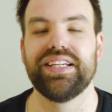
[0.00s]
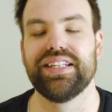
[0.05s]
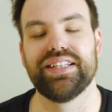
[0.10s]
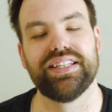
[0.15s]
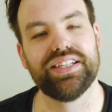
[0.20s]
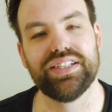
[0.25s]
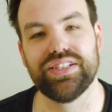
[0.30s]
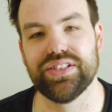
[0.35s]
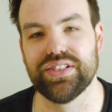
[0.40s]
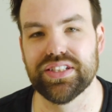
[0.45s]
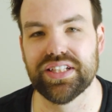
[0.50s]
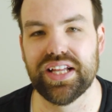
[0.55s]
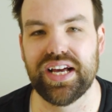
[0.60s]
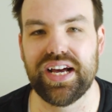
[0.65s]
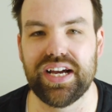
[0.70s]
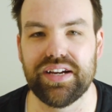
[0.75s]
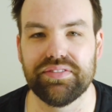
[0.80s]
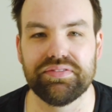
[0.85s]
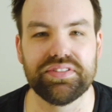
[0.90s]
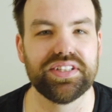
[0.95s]
that you
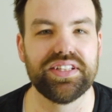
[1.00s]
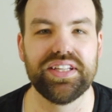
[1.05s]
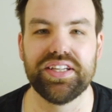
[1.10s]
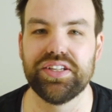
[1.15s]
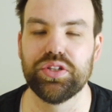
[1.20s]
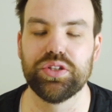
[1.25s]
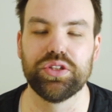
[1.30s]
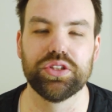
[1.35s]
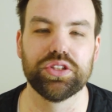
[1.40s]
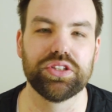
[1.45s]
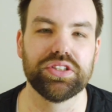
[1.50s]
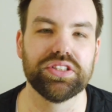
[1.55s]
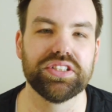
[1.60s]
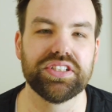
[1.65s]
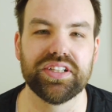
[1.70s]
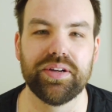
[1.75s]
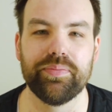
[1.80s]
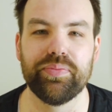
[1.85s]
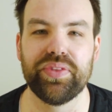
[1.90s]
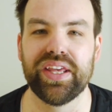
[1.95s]
laughed, that you learned
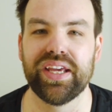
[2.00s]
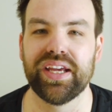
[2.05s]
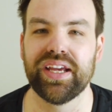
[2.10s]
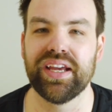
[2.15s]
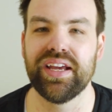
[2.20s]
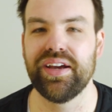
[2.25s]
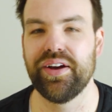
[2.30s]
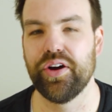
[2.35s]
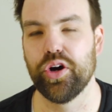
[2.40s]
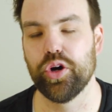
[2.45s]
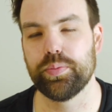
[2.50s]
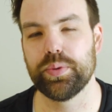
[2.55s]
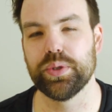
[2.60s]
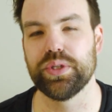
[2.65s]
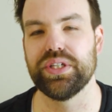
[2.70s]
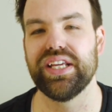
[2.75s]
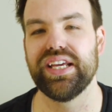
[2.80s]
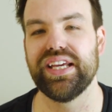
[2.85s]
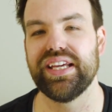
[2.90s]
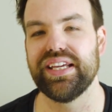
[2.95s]
something. Hope your
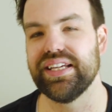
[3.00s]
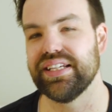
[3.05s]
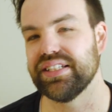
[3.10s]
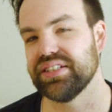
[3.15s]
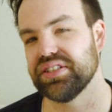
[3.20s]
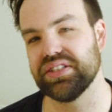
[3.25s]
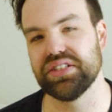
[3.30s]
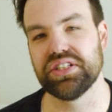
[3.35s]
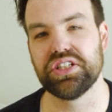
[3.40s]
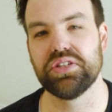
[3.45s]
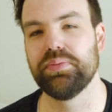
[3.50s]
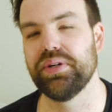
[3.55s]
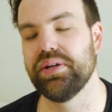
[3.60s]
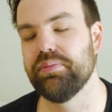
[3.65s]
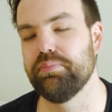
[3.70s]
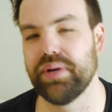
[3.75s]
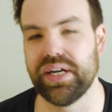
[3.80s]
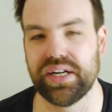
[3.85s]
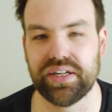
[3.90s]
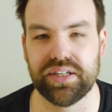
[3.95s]
day is a little
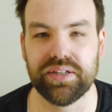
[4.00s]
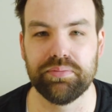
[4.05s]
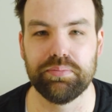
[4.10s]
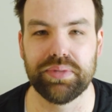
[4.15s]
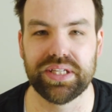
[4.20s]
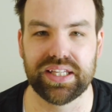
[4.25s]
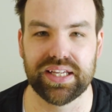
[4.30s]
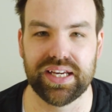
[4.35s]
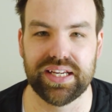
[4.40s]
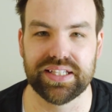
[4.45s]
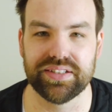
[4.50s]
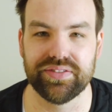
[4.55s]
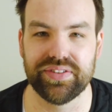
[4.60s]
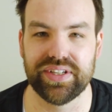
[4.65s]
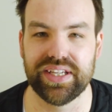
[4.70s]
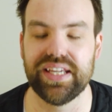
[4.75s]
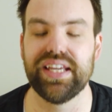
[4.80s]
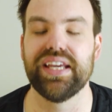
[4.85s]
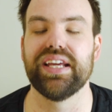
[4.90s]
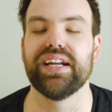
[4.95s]
bit better because of
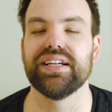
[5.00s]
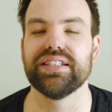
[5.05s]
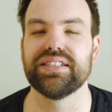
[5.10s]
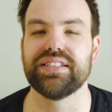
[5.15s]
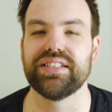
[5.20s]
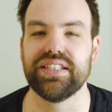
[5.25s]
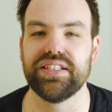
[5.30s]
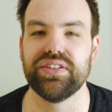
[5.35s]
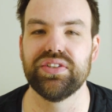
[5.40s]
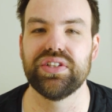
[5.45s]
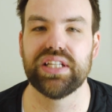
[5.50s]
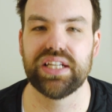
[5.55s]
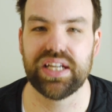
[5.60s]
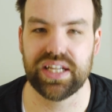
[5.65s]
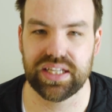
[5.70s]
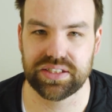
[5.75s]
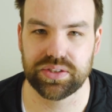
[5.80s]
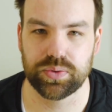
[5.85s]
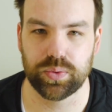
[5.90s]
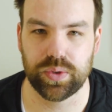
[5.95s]
it, and I'll see you in the
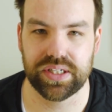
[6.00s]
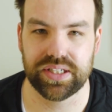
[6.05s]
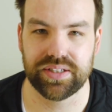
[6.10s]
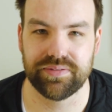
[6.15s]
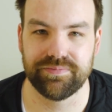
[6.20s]
next one.